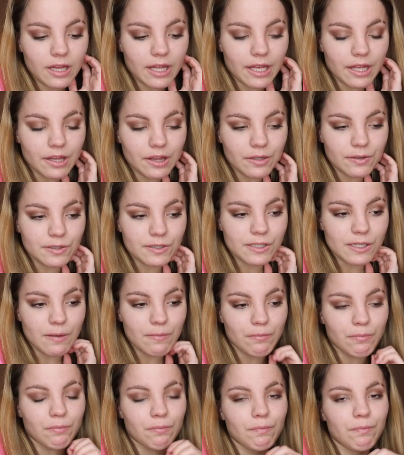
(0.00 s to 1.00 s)
Like, there was
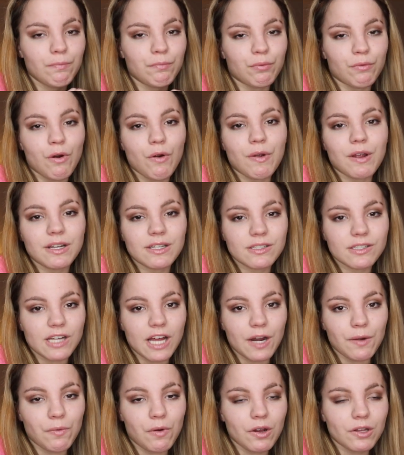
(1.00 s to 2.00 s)
a broken
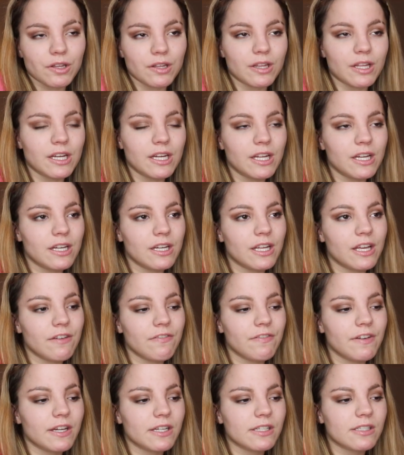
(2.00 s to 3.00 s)
sidewalk that they needed to
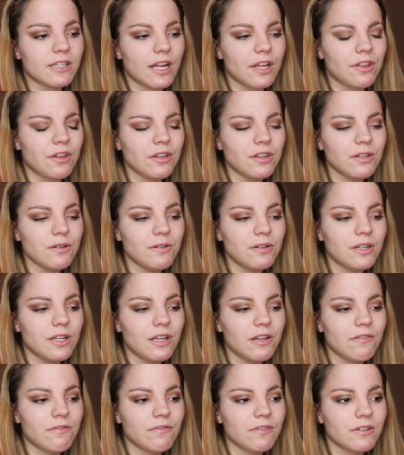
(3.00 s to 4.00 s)
get fixed, and I thought they were gonna
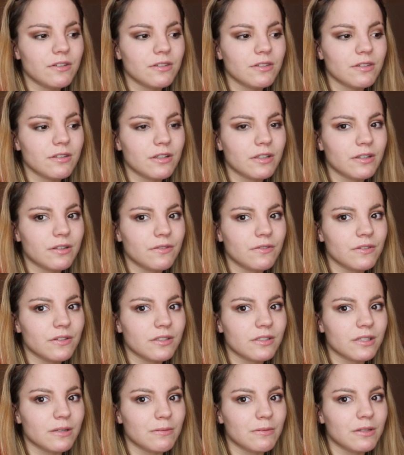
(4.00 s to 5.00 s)
get it fixed like over the
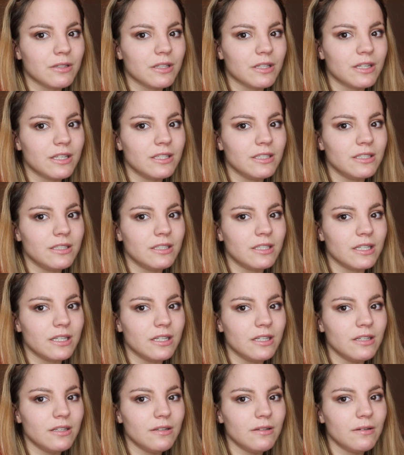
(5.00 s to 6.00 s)
summer, and then they
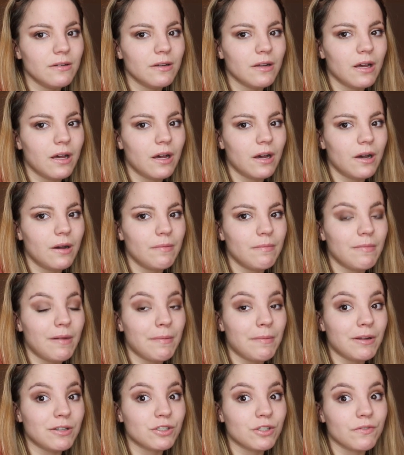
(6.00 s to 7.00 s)
didn't.
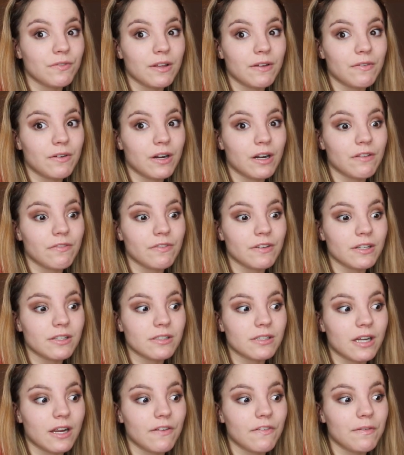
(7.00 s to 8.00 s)
I'm not sure if they ever got it
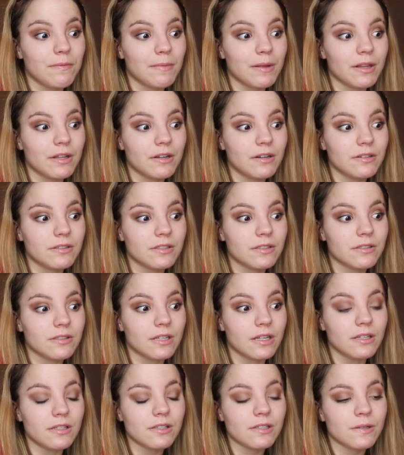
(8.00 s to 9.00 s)
fixed. I haven't been there
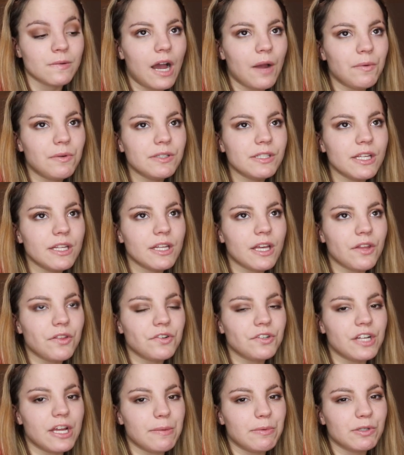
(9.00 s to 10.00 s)
since. I will say the
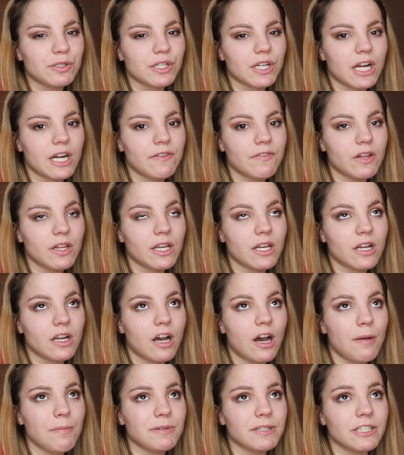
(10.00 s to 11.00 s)
other neighbors, it kind of felt like a
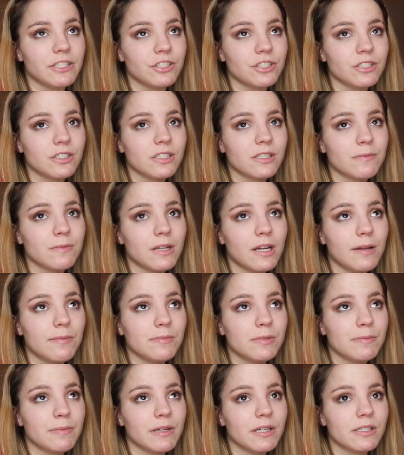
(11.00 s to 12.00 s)
competition
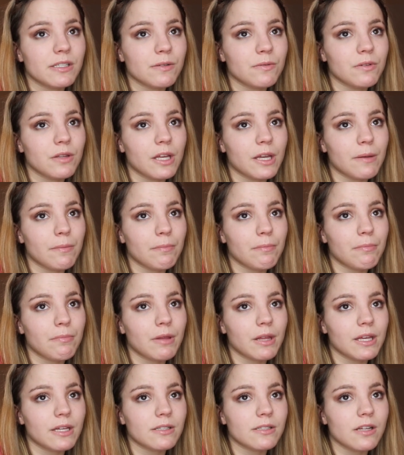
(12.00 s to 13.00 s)
sometimes, because they would like
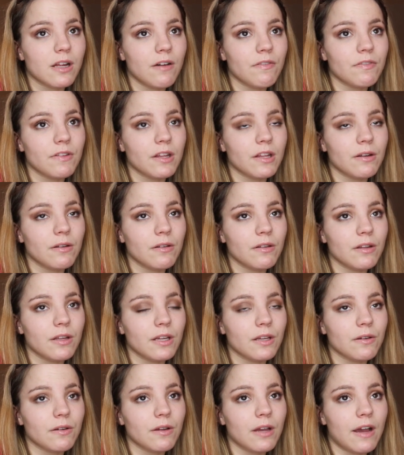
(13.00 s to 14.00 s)
plant stuff, and then
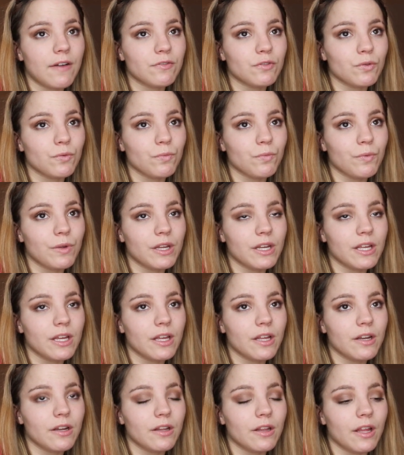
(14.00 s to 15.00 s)
like after we
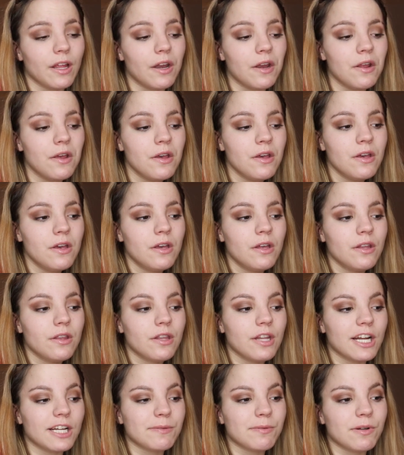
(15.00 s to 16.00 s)
did, and then
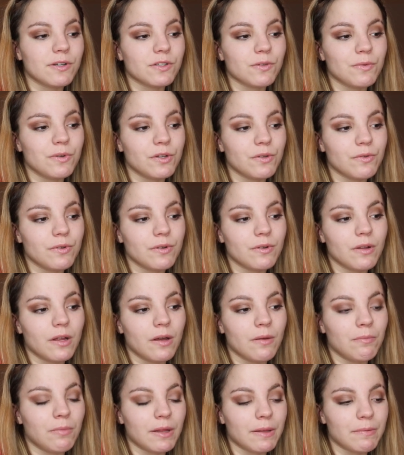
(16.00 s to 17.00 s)
the next person would do
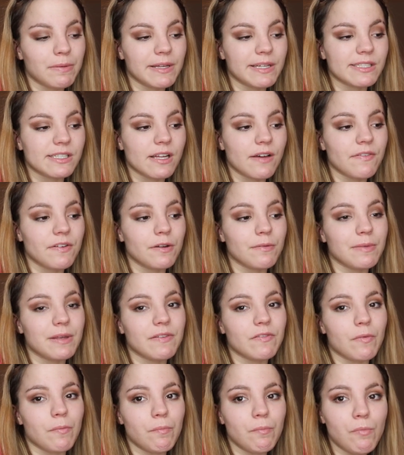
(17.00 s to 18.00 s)
like plant stuff, and it'd
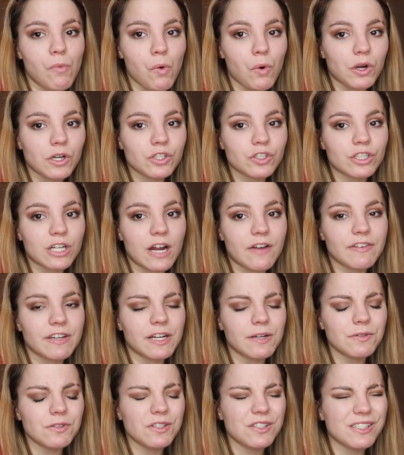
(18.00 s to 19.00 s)
be even more
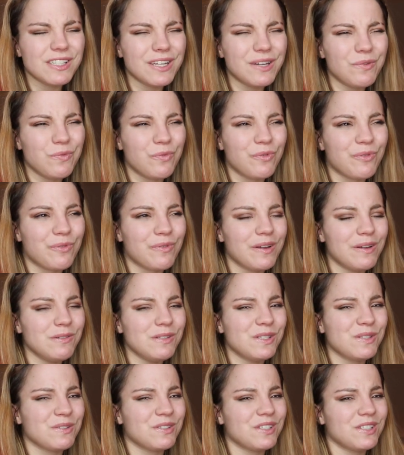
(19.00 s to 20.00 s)
extravagant. It was just like it
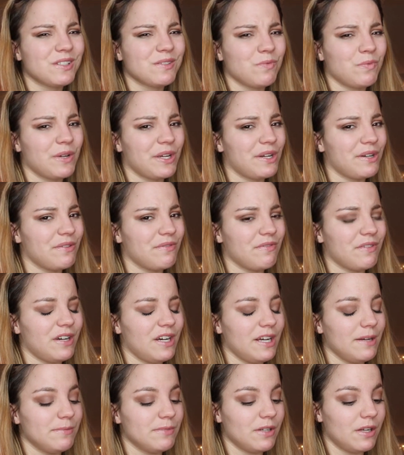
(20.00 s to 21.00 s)
was just weird
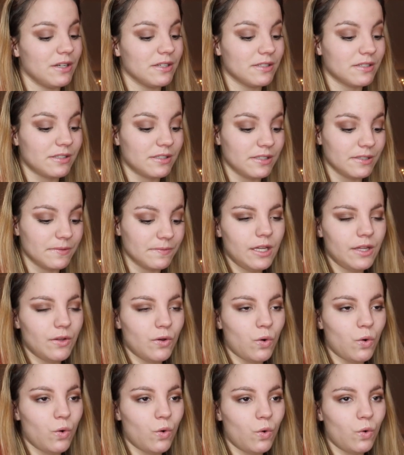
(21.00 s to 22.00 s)
vibes, honestly. And
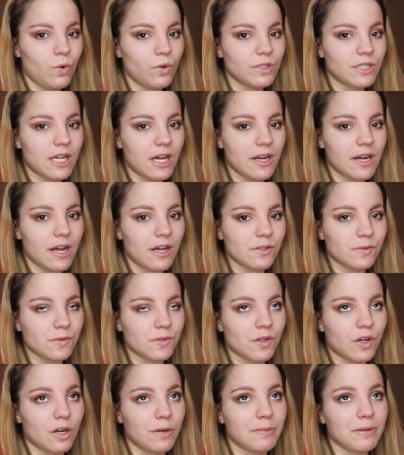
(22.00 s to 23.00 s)
the whole townhouse
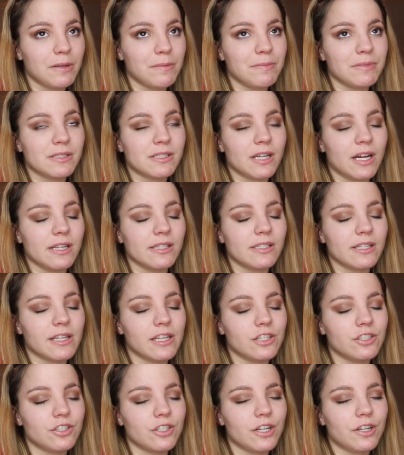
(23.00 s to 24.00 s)
was carpeted besides the
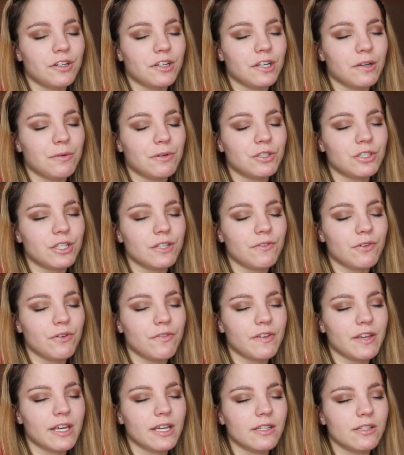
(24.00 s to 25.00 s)
kitchen area, which if you
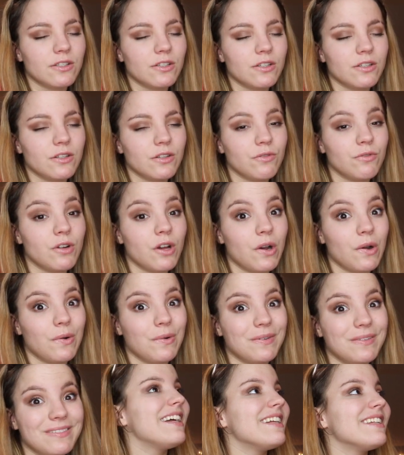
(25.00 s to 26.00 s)
have kids, you
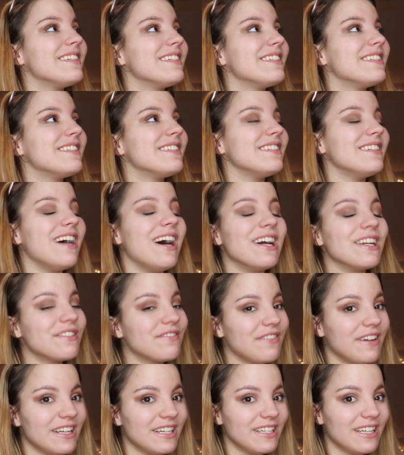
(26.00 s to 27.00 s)
know that is not
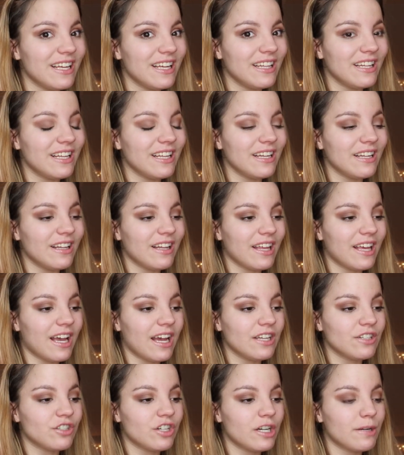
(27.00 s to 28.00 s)
fun. And then like
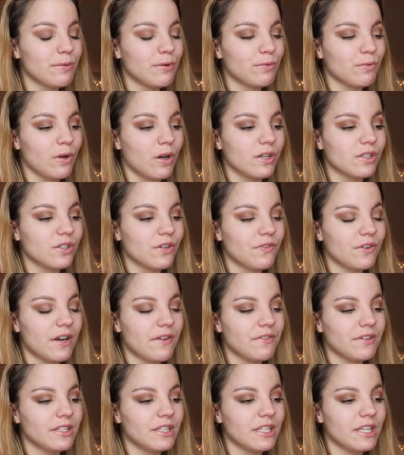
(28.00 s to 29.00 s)
I tried to put rugs over
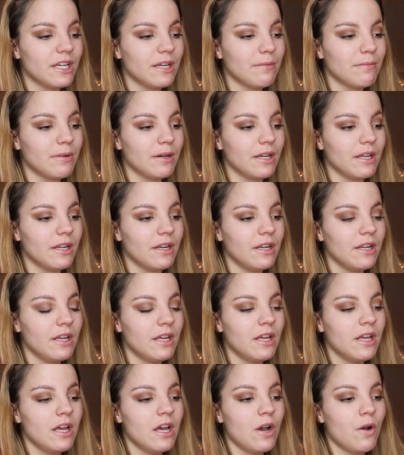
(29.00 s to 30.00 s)
everything, but
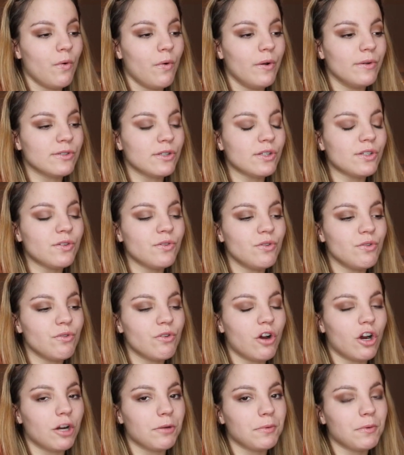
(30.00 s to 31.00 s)
it was also
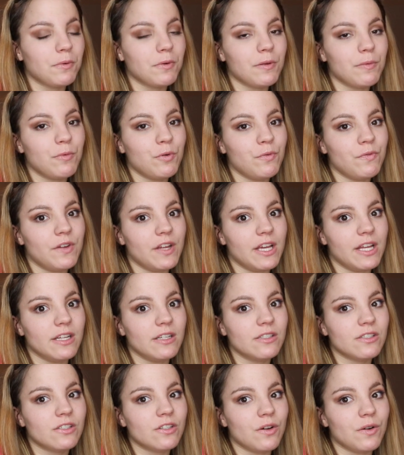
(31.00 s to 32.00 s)
new carpet when we moved
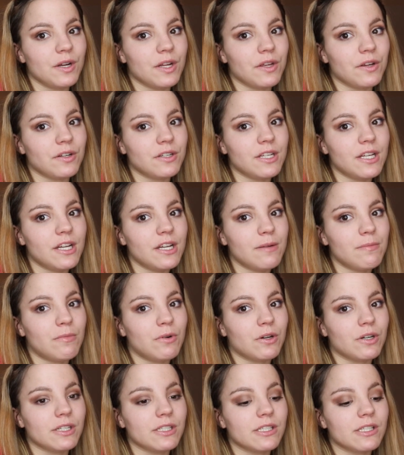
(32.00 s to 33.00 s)
in, so it irritated
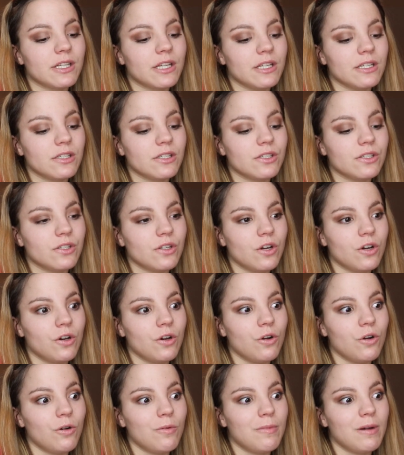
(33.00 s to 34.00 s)
Mari's skin
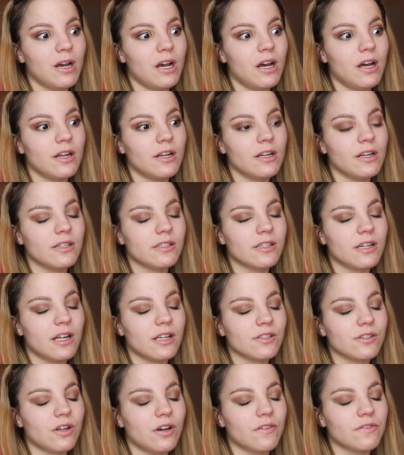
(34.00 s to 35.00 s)
so bad, and it's
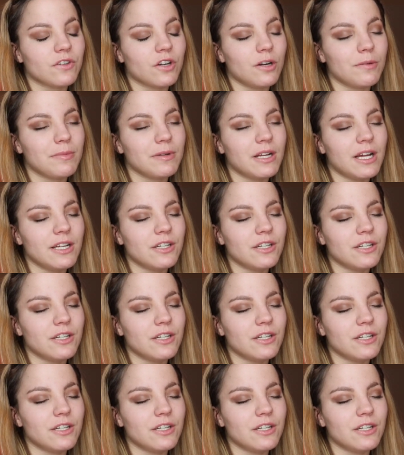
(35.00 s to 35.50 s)
not soft carpet.